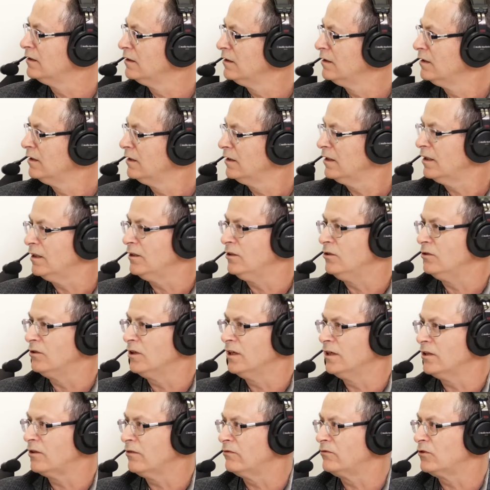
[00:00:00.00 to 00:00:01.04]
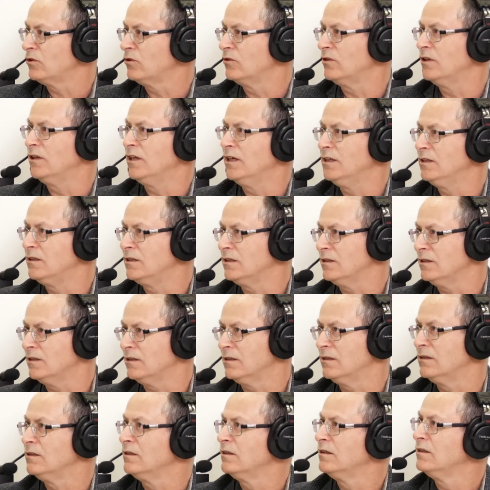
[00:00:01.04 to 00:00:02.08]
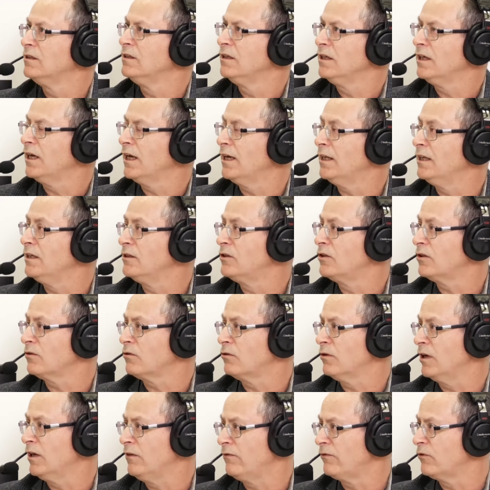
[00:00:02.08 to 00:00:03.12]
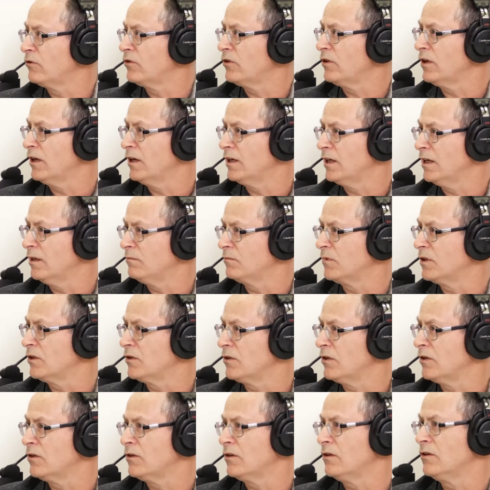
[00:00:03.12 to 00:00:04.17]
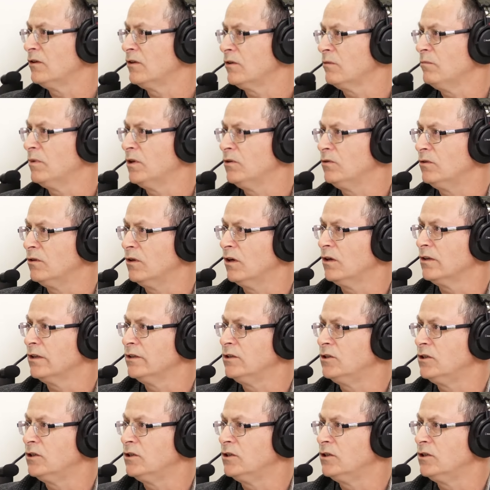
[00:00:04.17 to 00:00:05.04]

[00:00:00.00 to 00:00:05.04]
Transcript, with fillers: and you guys have turned it into... And it's great for CIM because this is about knowledge